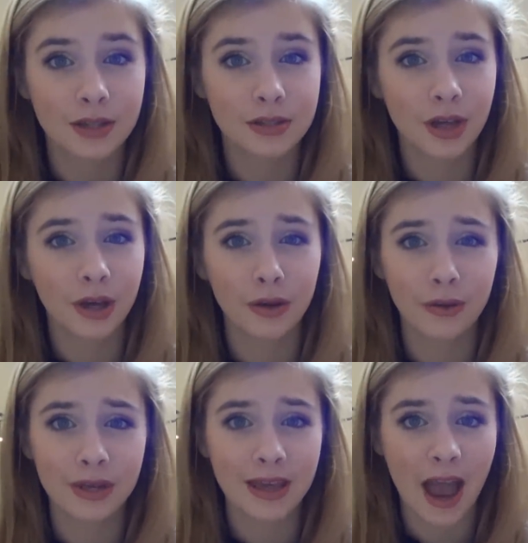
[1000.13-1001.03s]

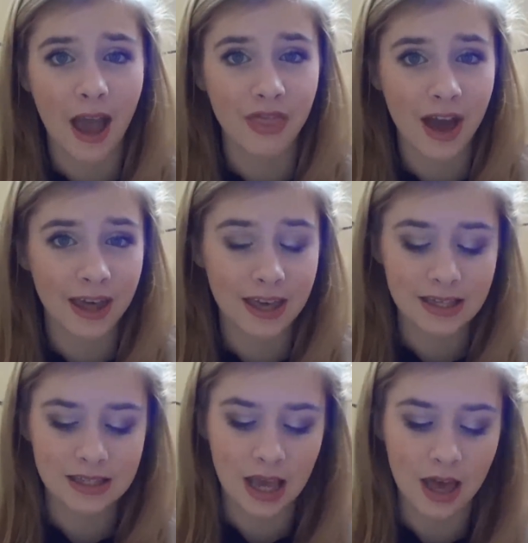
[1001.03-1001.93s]
So yeah, that
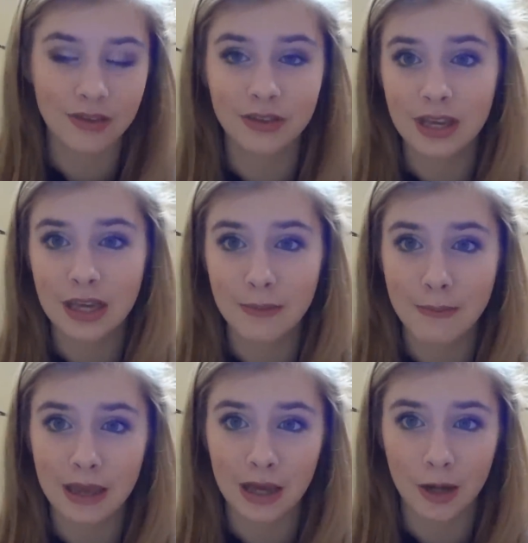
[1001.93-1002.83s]
is the
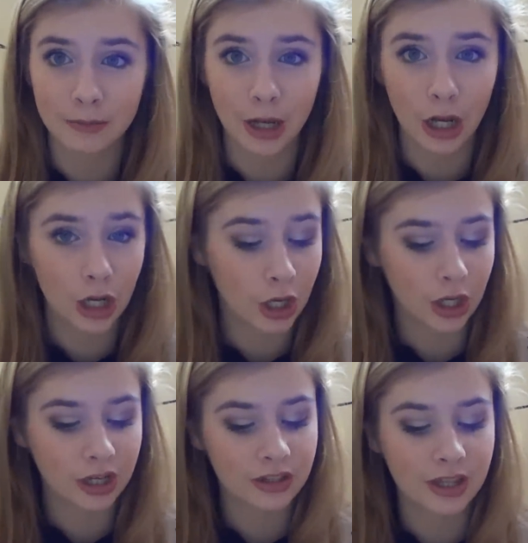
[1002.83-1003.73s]
makeup
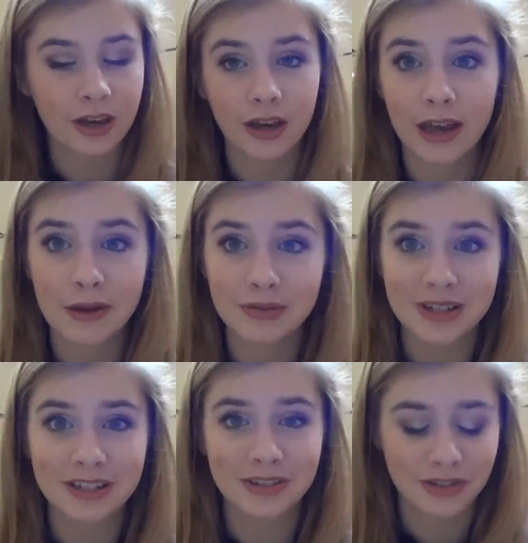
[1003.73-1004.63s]
look that I have
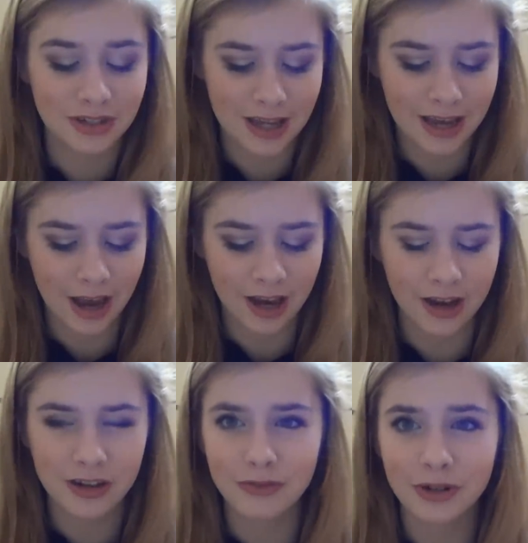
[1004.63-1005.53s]
done to you today. I
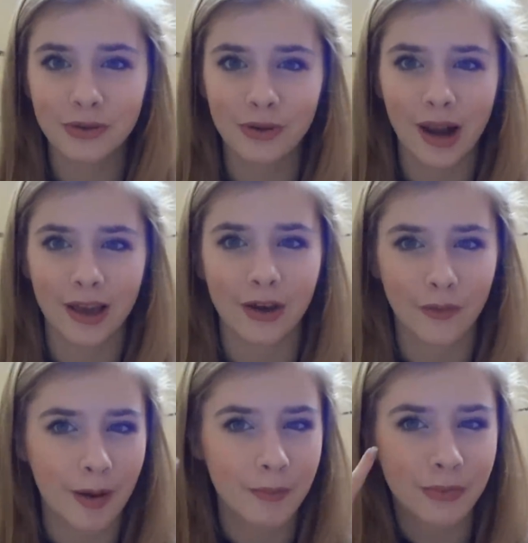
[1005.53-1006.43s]
kind of want to call it like a
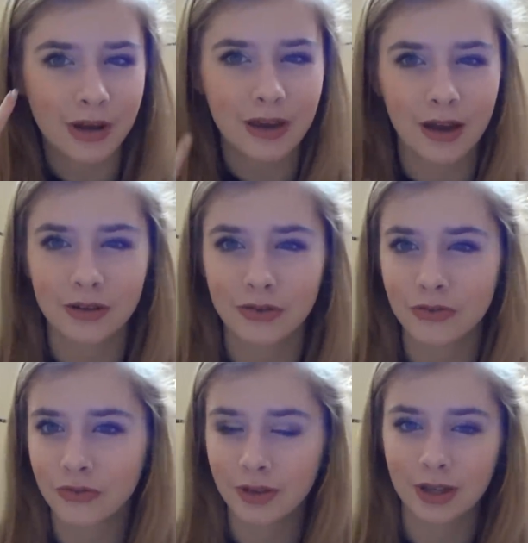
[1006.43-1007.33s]
cranberry kind
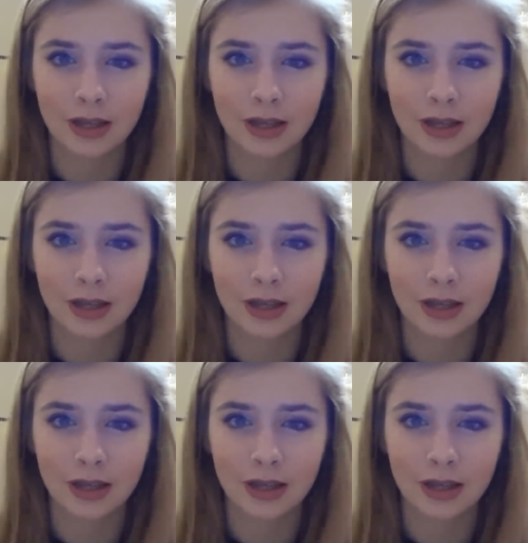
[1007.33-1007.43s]
of